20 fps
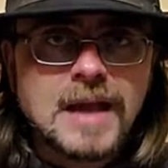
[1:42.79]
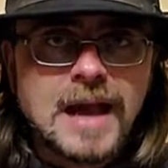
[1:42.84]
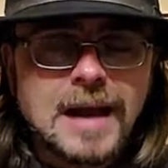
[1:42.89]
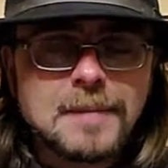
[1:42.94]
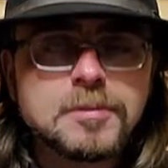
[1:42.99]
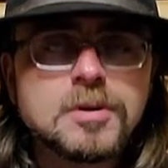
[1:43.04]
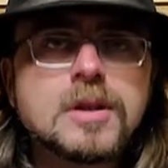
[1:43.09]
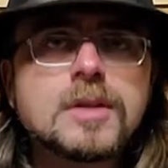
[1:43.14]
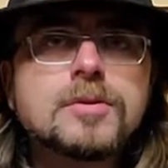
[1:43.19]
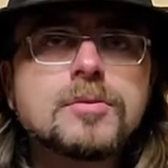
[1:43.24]

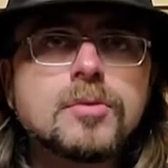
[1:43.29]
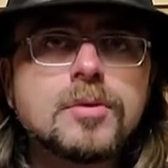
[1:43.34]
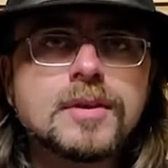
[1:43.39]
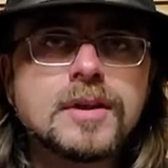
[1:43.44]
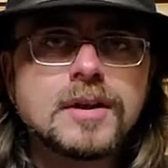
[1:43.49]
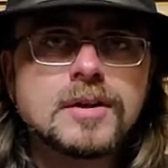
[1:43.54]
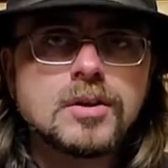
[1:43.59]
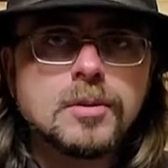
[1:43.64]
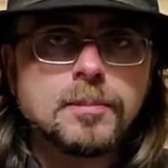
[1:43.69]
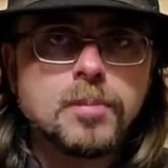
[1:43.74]
I'm going to throw
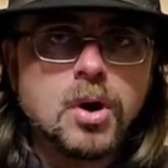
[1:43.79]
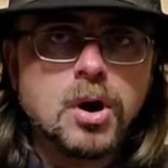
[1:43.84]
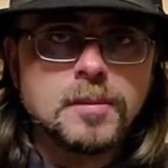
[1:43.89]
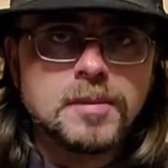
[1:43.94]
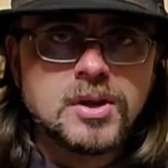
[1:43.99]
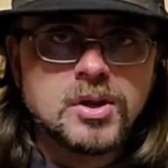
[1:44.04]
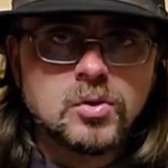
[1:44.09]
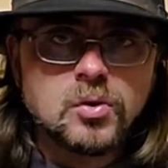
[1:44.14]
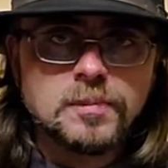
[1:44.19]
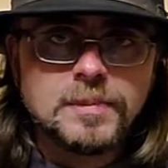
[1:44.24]
that on the
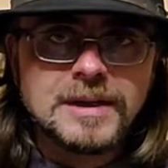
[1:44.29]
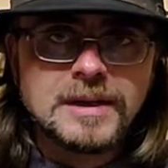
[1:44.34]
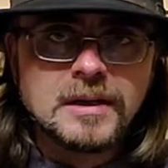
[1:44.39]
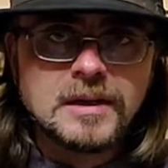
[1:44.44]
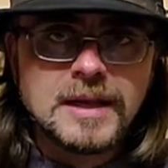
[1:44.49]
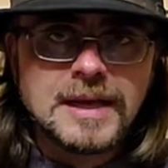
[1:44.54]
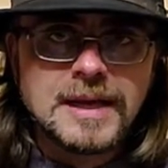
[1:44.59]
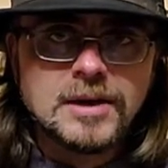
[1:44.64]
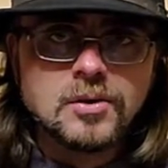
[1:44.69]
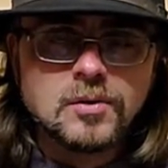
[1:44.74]
barbecue a bit
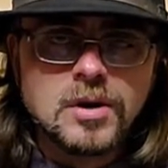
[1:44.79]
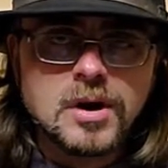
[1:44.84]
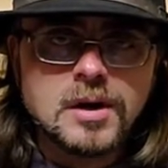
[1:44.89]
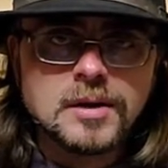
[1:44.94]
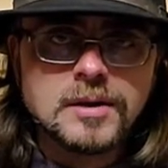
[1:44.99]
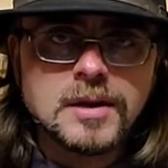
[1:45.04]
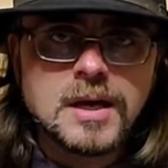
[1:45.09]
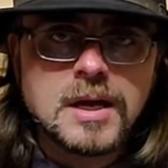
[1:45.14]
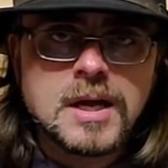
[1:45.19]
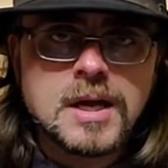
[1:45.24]
later
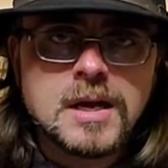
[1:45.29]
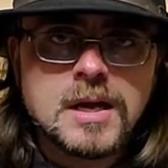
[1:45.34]
on,